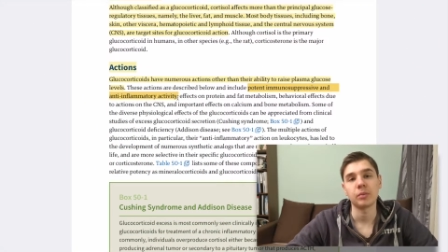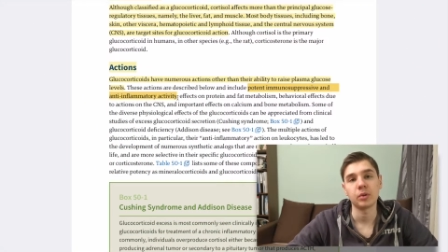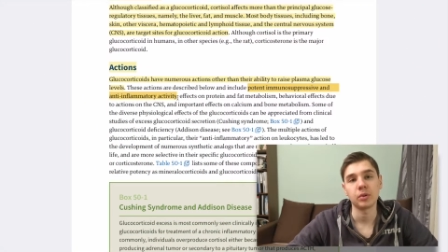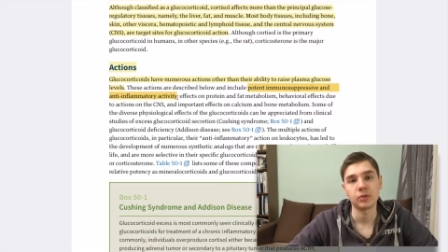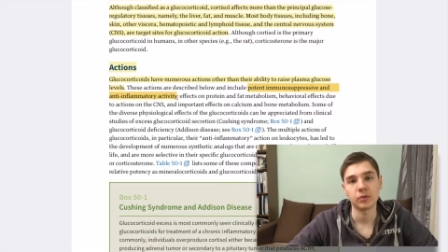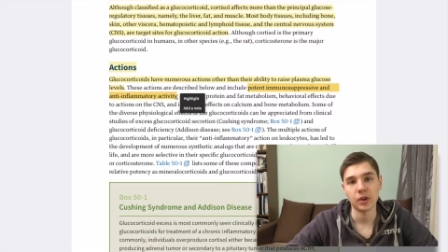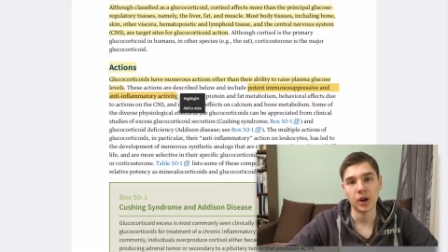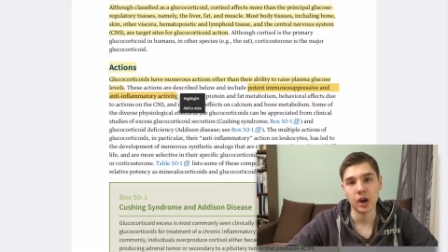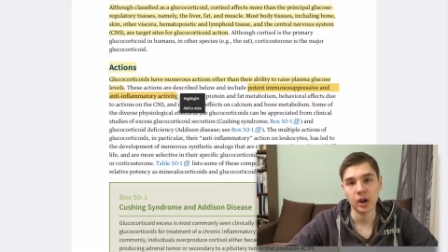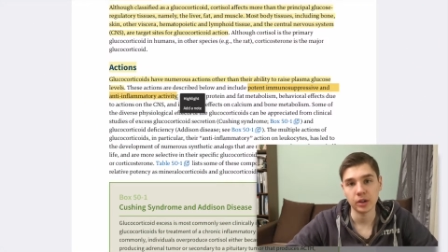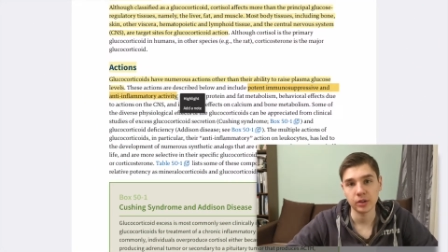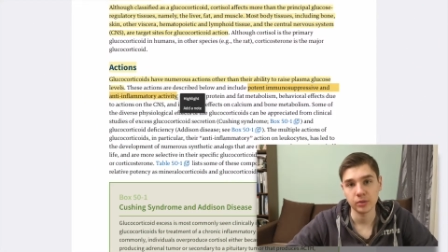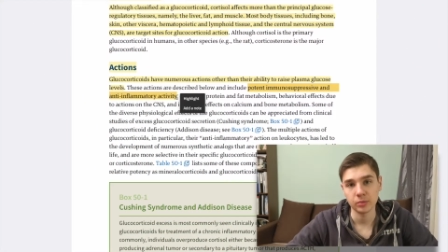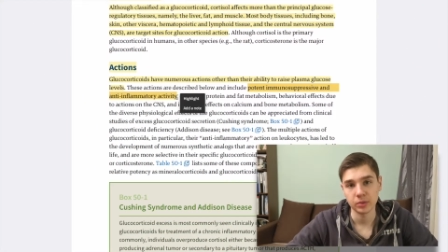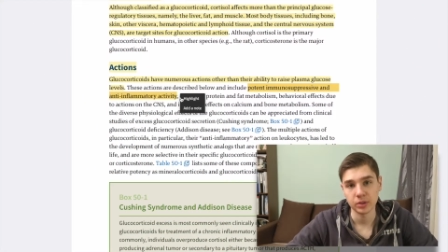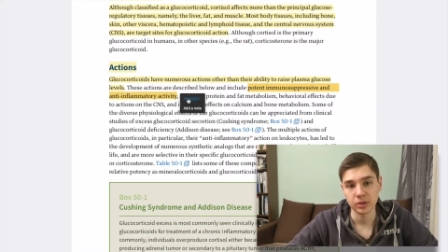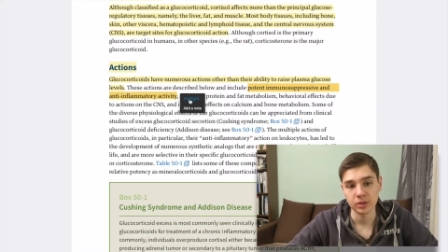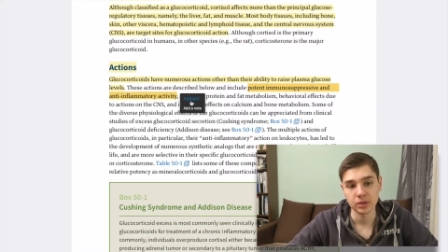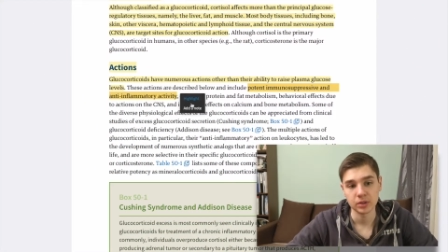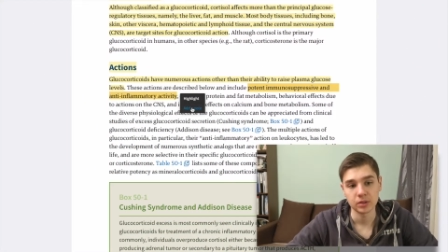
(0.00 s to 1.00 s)
of
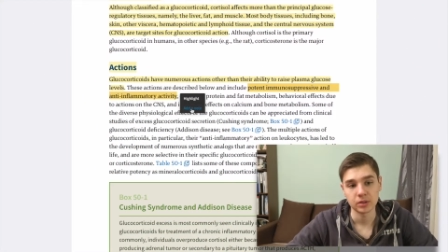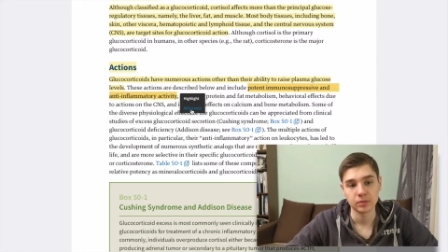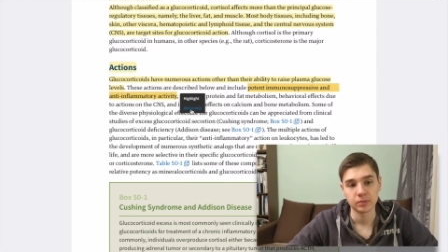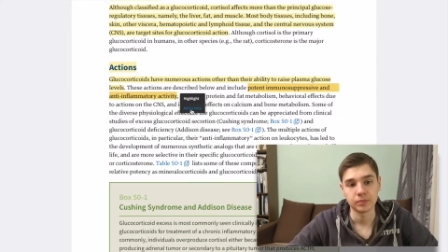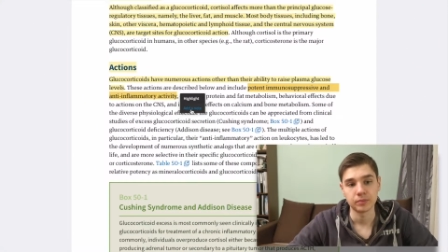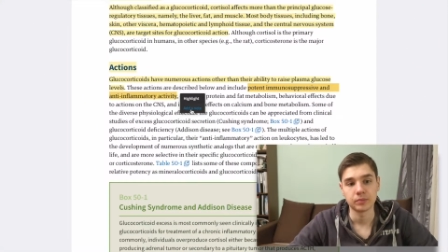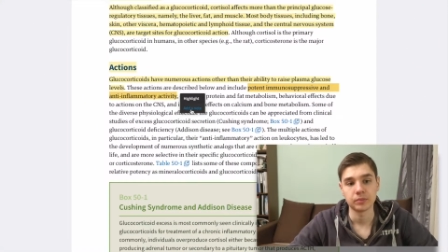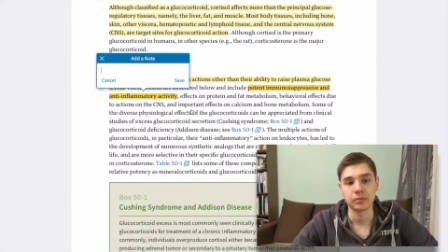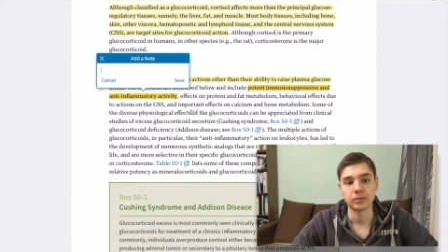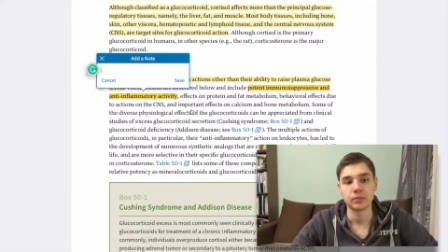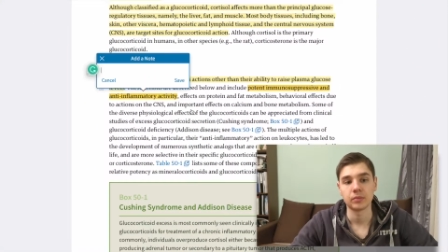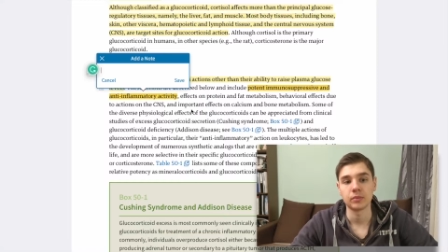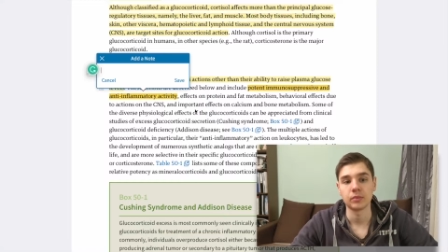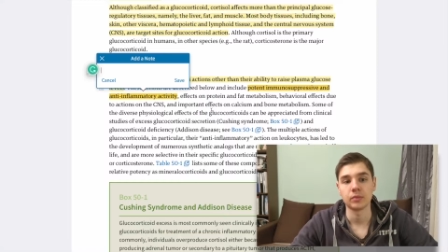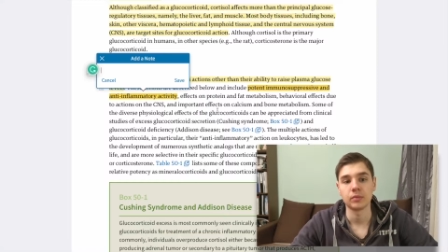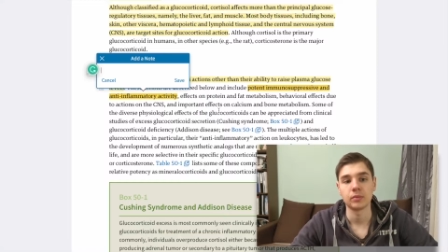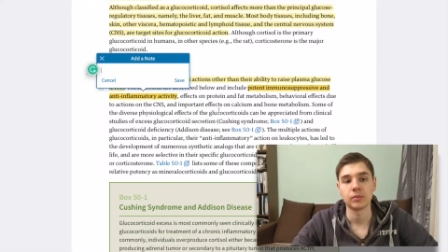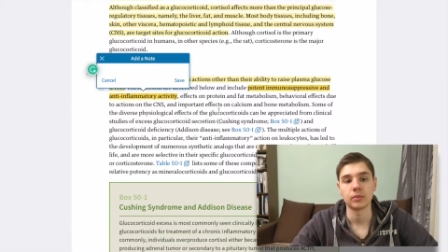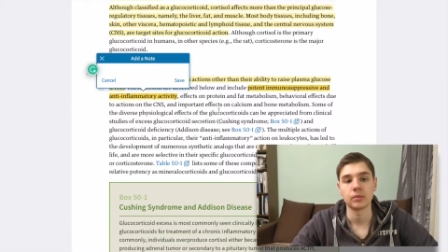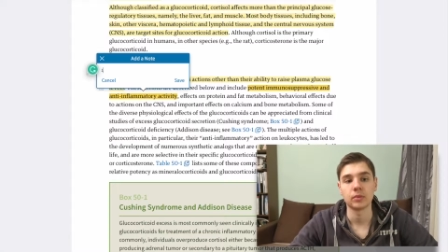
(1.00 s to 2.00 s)
arguments
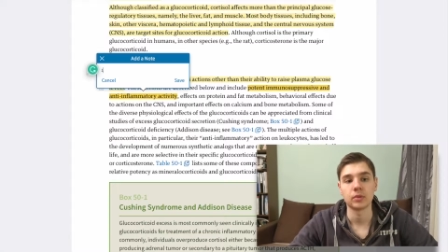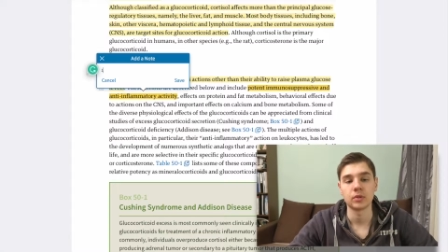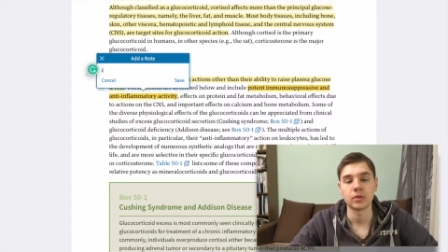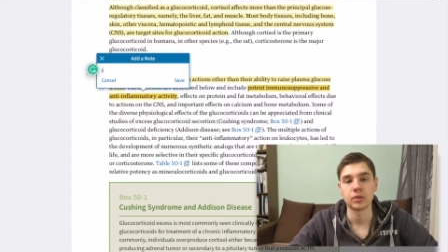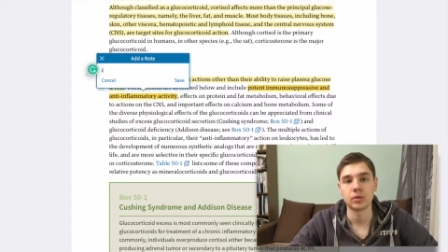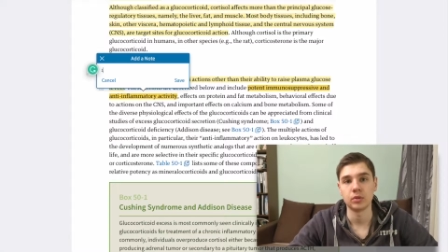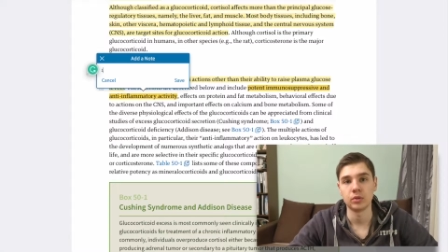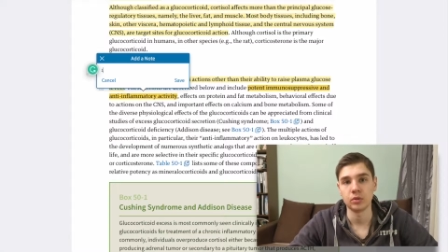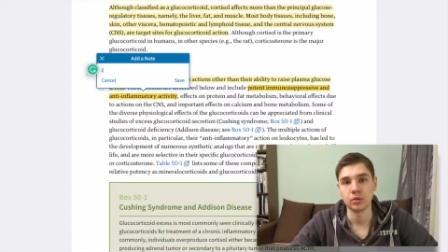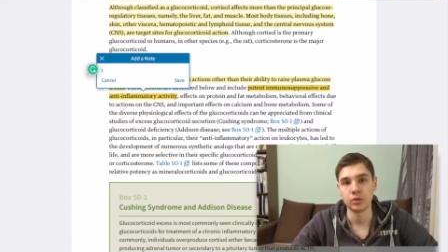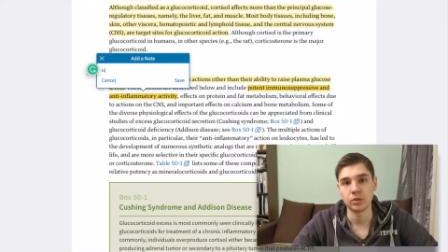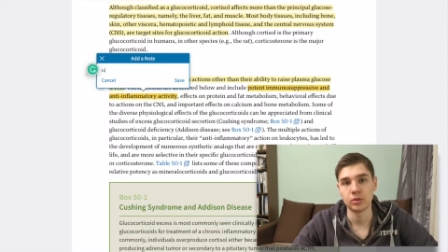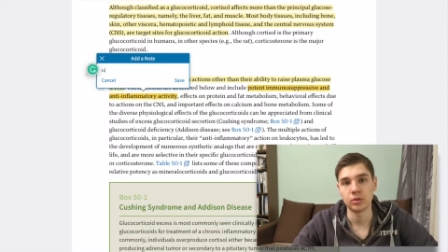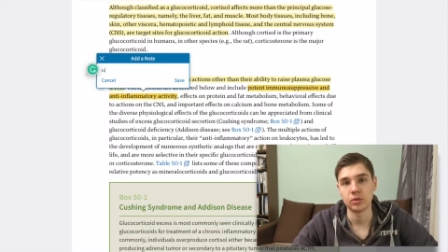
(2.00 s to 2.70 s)
used